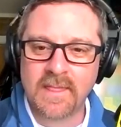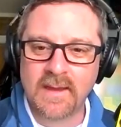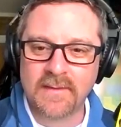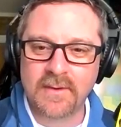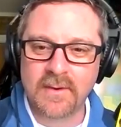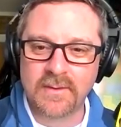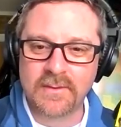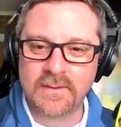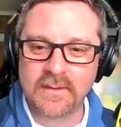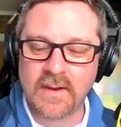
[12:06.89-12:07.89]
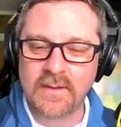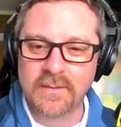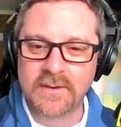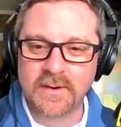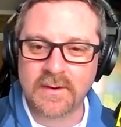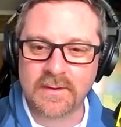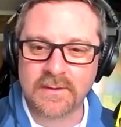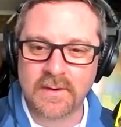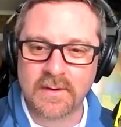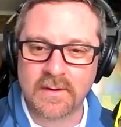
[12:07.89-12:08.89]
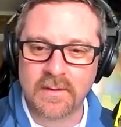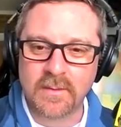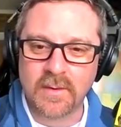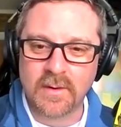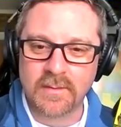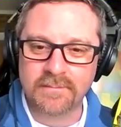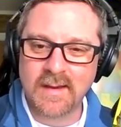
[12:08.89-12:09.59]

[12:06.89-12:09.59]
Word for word: that those other materials are are more.